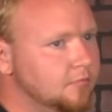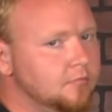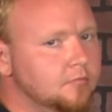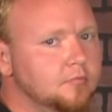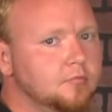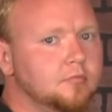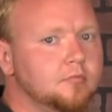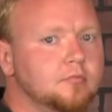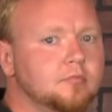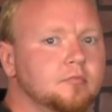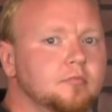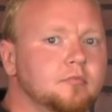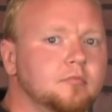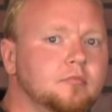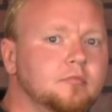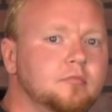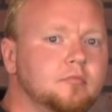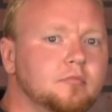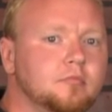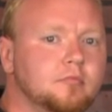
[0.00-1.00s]

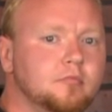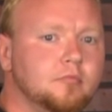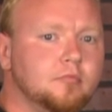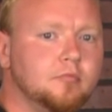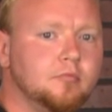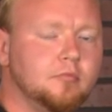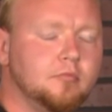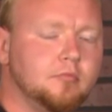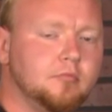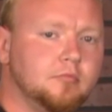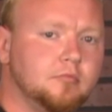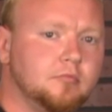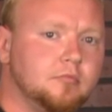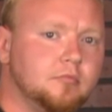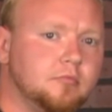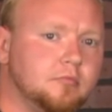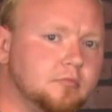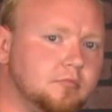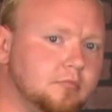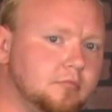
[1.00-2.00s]

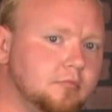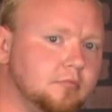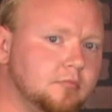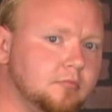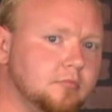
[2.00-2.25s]
The person shown says nothing.